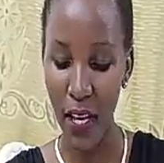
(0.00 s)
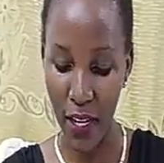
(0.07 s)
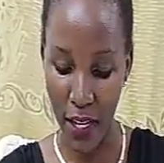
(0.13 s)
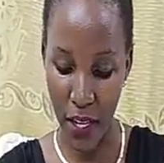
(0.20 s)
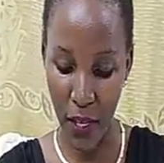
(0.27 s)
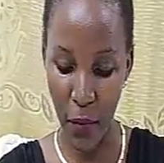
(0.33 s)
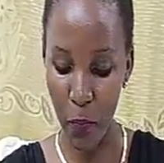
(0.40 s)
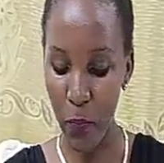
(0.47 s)

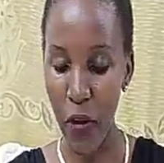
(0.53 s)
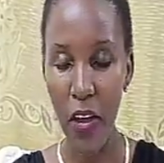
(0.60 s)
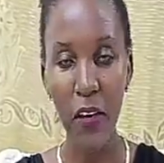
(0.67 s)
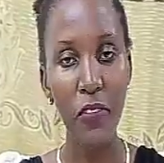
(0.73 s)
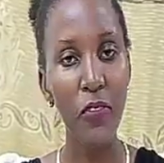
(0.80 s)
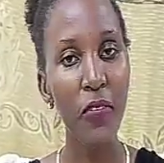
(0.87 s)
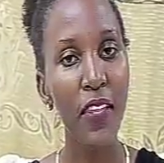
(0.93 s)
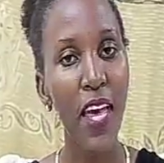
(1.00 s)

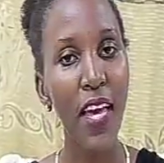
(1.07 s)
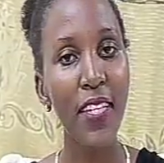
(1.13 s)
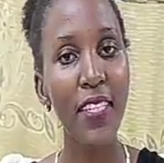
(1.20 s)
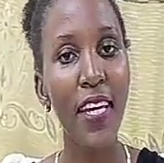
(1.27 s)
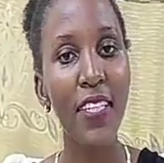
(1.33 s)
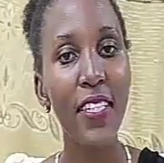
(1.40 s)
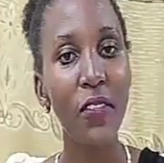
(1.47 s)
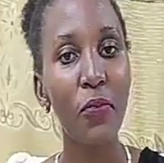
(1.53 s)
Prior to that,
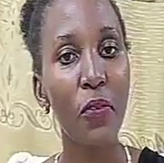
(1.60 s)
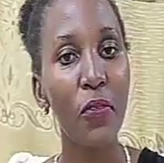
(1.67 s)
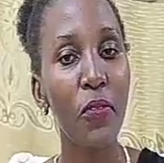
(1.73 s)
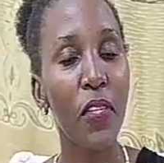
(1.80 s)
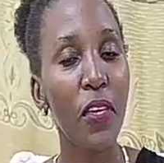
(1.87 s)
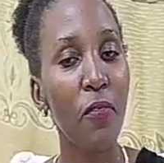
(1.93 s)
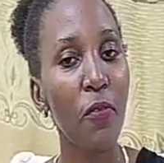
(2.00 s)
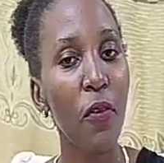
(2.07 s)
I just want to
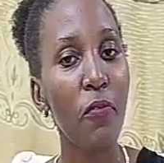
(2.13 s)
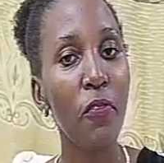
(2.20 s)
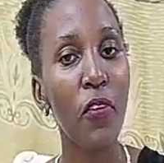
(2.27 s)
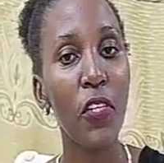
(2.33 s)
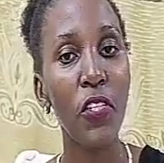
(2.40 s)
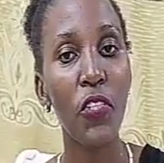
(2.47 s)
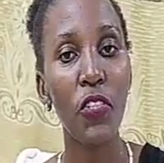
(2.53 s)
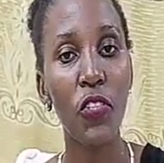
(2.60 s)
give you a
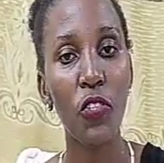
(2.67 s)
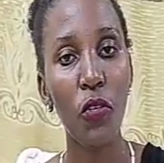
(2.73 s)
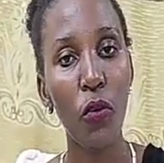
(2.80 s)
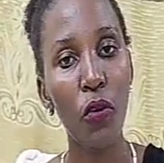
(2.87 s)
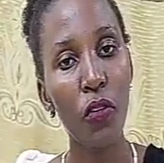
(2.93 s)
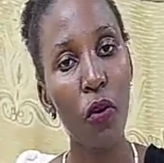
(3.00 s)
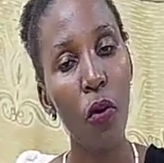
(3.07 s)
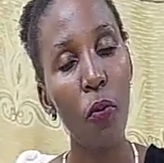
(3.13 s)
very
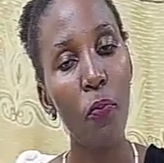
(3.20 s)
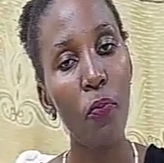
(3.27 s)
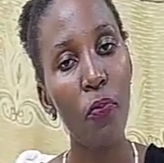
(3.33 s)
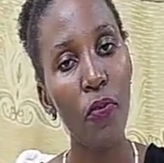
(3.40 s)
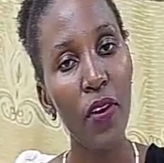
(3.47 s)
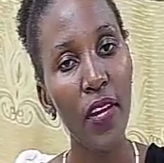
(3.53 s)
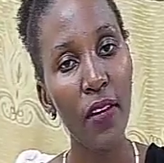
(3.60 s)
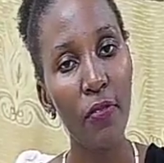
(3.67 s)
short or
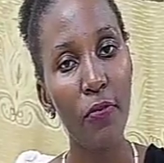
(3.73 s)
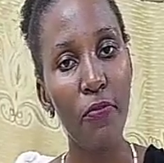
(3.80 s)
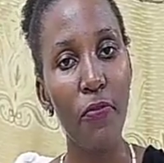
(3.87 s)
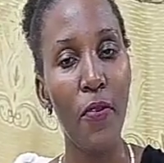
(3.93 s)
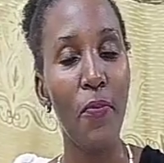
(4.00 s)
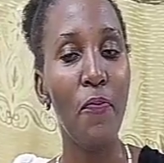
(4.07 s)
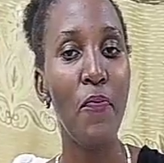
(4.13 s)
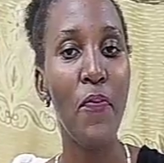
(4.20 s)
brief
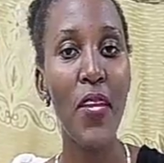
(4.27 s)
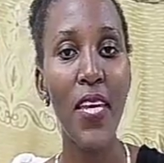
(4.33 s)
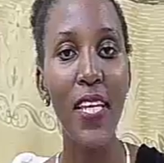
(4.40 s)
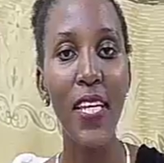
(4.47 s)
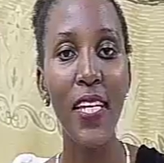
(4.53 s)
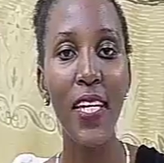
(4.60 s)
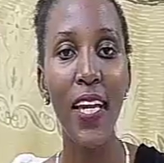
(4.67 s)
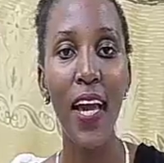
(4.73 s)

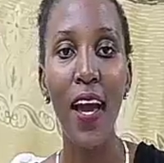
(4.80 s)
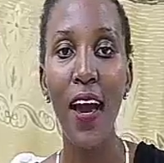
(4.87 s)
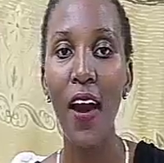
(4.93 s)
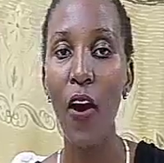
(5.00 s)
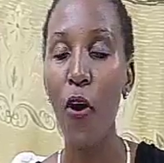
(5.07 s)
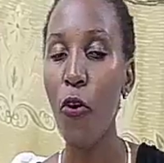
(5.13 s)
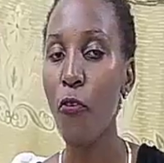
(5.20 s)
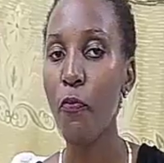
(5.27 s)
meaning
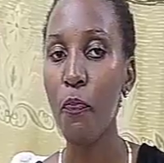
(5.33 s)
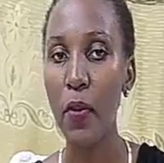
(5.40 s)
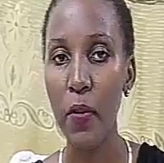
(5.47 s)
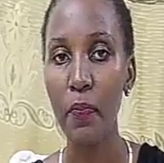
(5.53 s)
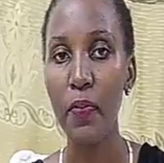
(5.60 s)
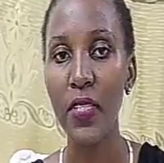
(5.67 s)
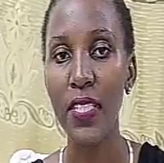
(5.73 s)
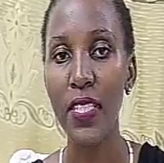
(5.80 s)
of
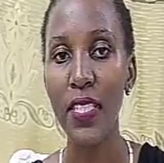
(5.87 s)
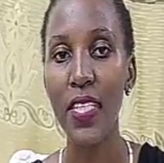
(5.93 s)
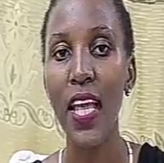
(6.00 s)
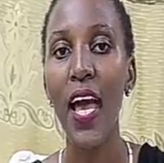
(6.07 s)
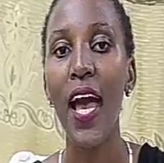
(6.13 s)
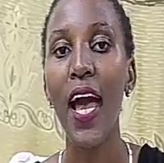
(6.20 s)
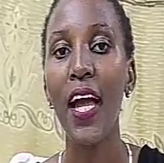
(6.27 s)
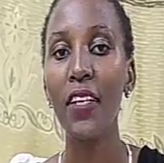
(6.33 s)
purpose.
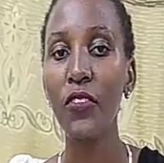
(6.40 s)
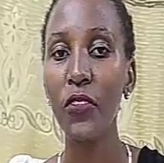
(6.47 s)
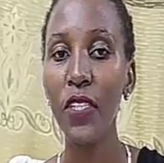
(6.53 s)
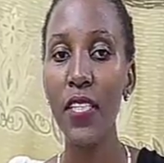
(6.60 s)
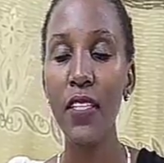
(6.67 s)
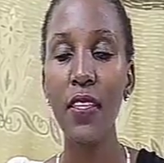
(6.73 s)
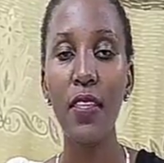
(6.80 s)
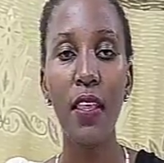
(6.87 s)

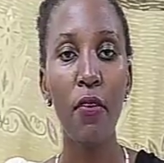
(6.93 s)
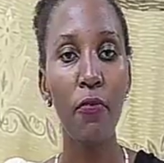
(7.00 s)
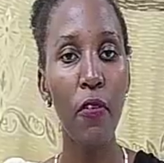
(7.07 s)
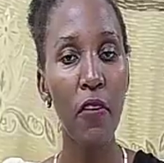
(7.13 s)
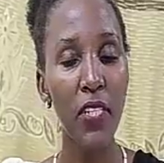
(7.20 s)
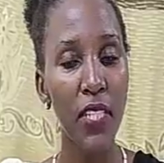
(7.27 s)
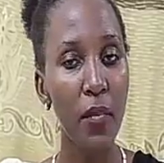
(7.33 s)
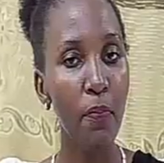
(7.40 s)
Actually, a
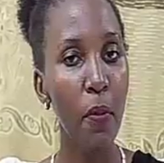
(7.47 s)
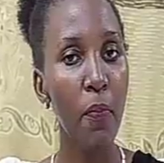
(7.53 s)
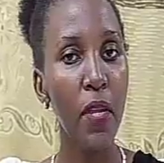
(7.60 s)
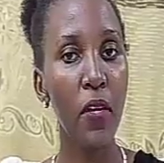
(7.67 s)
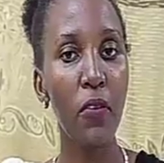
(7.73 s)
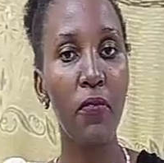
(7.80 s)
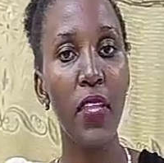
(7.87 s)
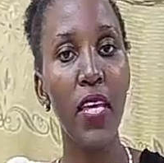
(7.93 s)
very simple
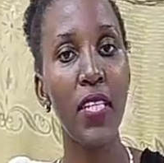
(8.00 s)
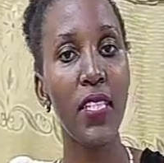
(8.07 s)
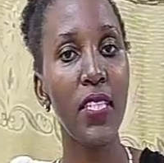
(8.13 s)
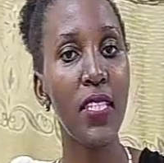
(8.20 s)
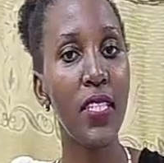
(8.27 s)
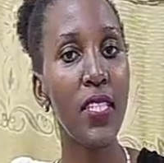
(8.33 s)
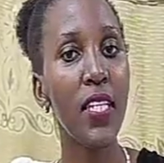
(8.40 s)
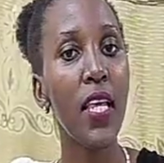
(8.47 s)
meaning of that
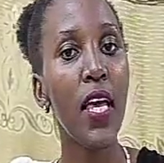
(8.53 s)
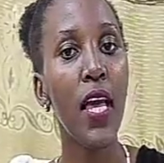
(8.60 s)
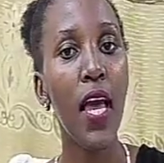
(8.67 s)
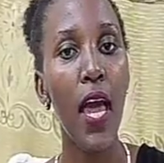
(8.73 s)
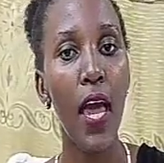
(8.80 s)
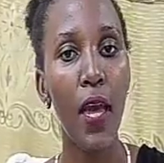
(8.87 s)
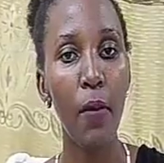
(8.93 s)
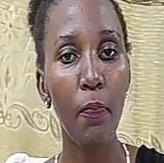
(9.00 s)
is
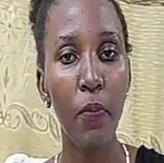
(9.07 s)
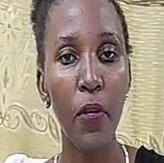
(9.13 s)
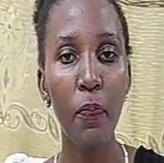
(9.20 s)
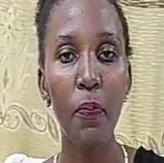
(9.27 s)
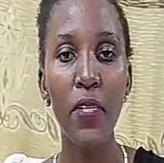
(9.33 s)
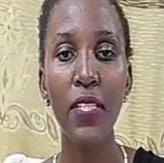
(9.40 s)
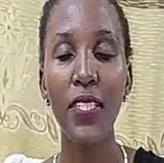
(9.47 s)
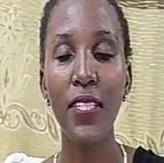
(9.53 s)
a
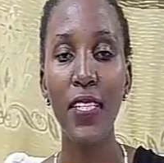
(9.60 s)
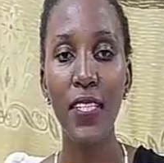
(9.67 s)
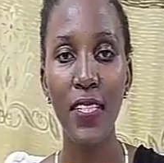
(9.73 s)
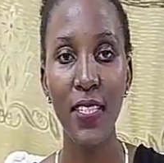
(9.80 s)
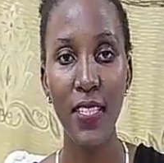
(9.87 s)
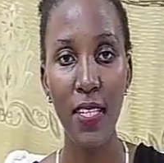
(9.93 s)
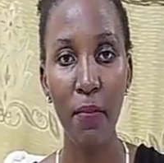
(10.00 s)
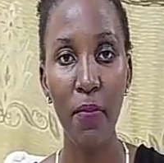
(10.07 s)
purpose
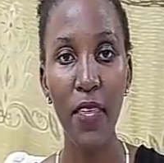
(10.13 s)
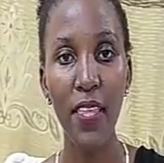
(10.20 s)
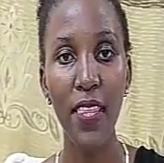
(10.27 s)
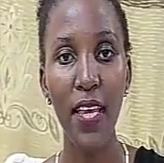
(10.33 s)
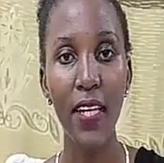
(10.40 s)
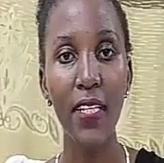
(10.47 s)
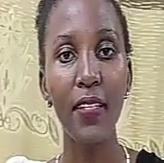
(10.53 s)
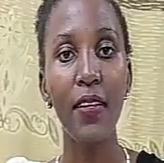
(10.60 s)
is something
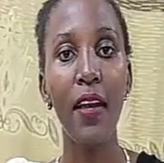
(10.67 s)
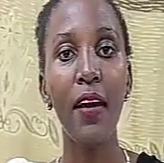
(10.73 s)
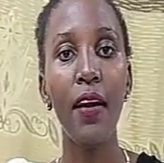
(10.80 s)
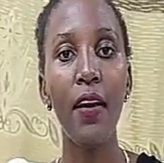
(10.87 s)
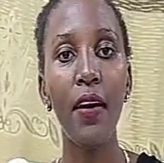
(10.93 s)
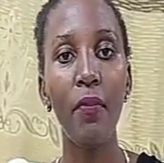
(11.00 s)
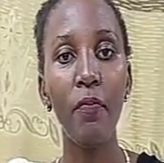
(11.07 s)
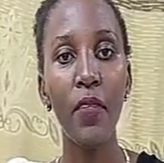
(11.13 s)

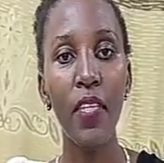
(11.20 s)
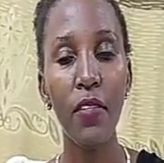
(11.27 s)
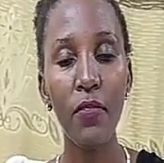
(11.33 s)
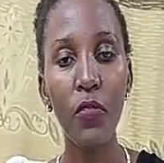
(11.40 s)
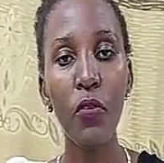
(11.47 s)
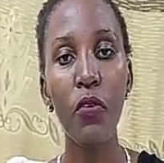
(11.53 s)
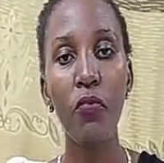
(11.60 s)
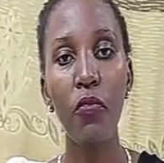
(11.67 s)
that
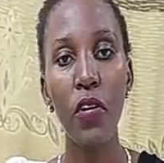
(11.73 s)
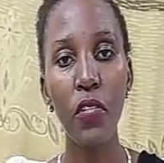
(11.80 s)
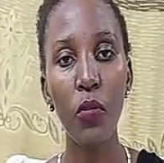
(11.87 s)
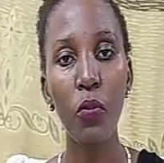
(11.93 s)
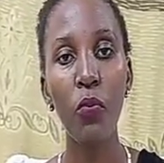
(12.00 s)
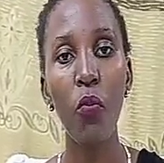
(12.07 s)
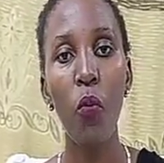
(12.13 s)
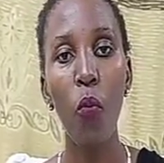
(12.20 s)
gives you a
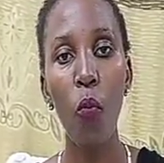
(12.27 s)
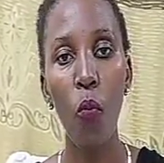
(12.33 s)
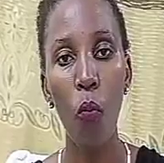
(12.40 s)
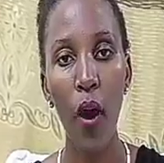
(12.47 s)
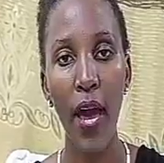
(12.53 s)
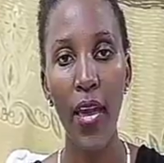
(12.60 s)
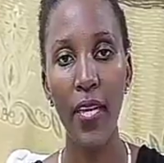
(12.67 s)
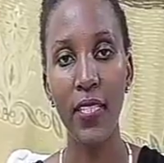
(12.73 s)
reason
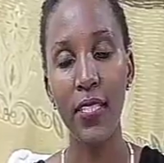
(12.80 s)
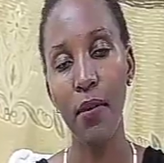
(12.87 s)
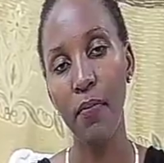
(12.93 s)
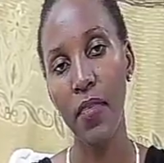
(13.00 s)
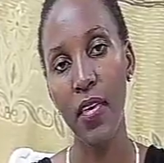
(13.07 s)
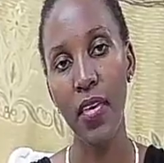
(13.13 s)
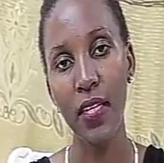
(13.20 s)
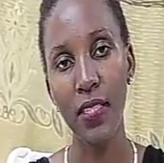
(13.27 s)
why
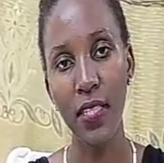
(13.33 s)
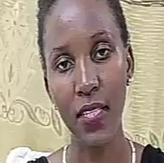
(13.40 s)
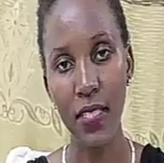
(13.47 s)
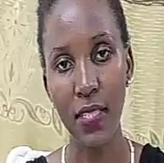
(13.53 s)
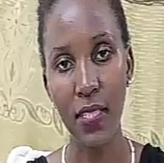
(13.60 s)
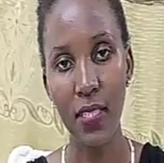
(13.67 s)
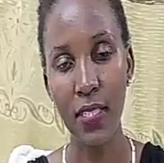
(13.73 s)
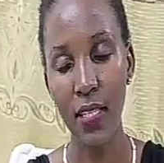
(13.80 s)
something exists.